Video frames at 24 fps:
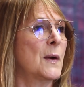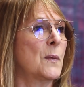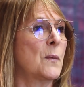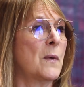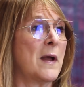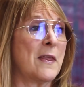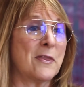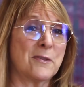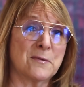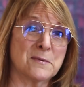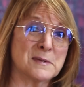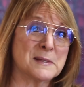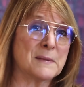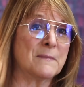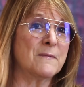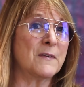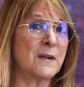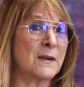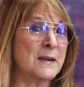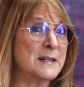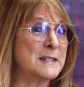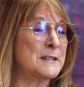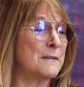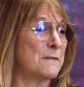went through some
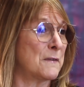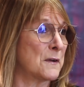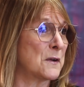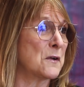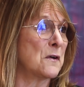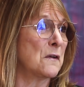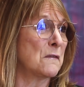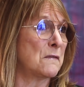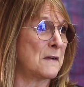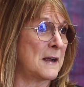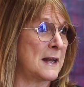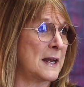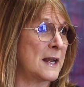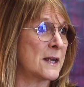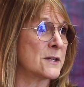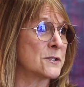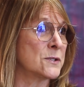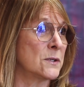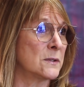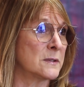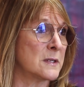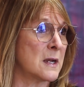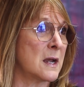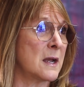very difficult
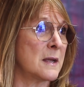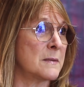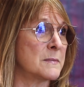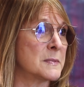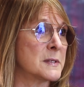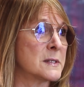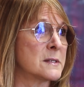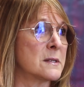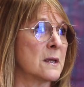financial times.